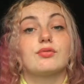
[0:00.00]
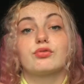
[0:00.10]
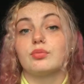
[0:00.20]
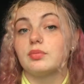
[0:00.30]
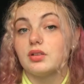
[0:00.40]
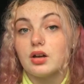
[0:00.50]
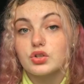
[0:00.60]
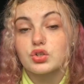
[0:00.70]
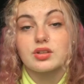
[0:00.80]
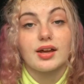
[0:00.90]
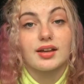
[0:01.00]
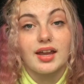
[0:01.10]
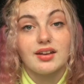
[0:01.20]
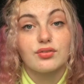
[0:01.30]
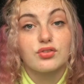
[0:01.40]
from Lush, that
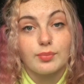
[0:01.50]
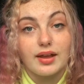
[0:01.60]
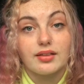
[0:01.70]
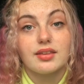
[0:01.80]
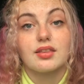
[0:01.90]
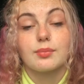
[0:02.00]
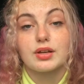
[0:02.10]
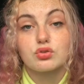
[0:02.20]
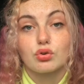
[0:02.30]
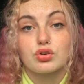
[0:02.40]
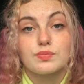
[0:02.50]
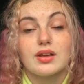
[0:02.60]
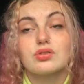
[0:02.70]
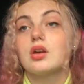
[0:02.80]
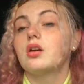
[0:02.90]
kind of smelly, like the big strong
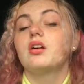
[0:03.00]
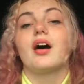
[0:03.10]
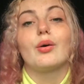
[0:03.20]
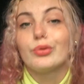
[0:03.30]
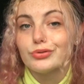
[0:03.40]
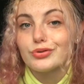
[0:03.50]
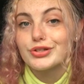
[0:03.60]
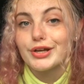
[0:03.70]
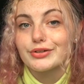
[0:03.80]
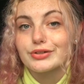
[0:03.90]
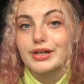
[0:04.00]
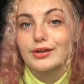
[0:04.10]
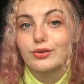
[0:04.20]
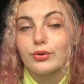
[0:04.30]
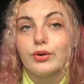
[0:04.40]
smells. I wouldn't use that on your
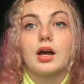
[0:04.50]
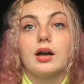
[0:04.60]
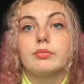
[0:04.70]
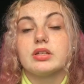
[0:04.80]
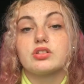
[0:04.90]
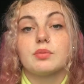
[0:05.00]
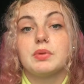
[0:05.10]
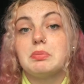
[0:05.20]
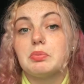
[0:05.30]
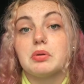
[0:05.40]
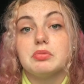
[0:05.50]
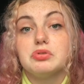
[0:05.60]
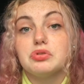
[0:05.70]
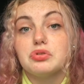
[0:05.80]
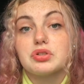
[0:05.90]
tattoo. I mean, some people probably
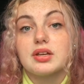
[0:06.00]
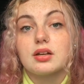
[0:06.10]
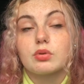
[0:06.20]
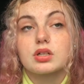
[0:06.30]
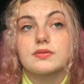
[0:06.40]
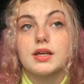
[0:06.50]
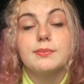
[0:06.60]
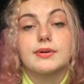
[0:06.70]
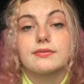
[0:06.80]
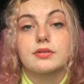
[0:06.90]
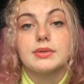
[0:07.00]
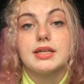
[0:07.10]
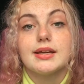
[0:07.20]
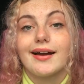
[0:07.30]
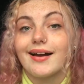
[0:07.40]
do use it and it works fine, but for
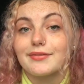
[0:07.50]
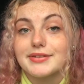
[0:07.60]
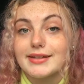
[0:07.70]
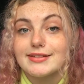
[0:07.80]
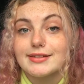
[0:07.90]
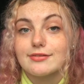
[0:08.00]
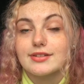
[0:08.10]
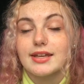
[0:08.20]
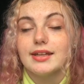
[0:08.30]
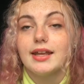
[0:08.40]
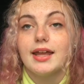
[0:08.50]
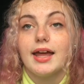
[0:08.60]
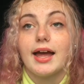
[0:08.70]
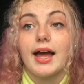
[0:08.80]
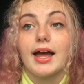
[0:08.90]
me, I have sensitive skin
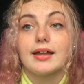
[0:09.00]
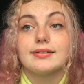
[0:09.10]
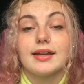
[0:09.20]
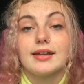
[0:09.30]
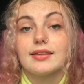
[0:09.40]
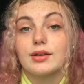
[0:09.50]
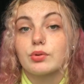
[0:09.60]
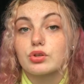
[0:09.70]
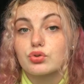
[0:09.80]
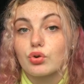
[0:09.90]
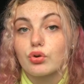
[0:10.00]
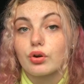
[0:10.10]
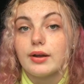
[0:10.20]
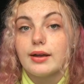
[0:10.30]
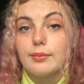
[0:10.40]
and anything with a strong
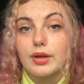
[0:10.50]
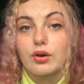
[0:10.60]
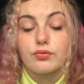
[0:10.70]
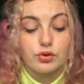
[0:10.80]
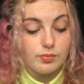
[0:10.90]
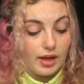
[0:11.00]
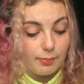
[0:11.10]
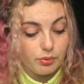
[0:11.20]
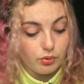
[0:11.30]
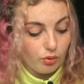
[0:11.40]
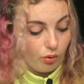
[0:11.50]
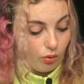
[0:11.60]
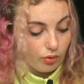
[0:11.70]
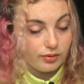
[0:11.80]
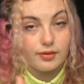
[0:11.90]
perfume that I put
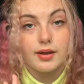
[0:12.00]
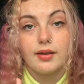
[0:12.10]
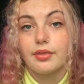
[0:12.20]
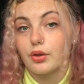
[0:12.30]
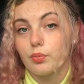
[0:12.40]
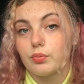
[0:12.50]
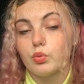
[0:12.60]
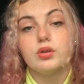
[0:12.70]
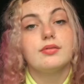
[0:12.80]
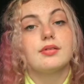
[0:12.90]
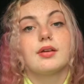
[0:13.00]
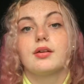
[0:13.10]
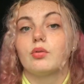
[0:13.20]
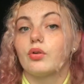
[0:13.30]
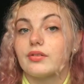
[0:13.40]
on the open wound,
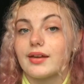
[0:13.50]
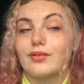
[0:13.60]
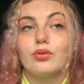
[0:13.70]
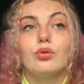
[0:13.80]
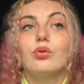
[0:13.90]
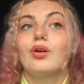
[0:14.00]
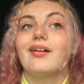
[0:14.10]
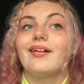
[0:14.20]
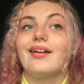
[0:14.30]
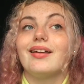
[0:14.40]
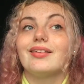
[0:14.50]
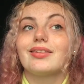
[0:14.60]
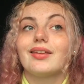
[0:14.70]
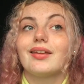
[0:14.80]
on the tattoo, it